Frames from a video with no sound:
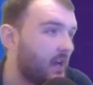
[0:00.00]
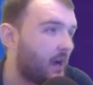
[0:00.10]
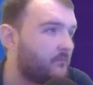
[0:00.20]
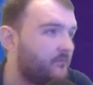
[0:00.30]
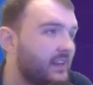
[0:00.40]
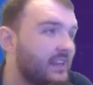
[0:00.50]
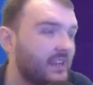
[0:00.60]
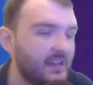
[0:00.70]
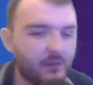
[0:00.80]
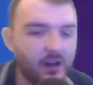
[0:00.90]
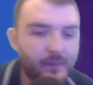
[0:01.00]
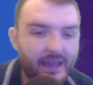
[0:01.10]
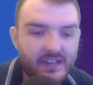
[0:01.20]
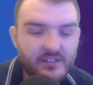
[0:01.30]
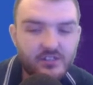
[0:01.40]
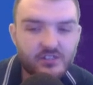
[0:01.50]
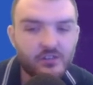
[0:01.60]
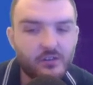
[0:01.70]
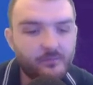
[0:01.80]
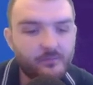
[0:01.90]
I'm thinking it might be Henderson.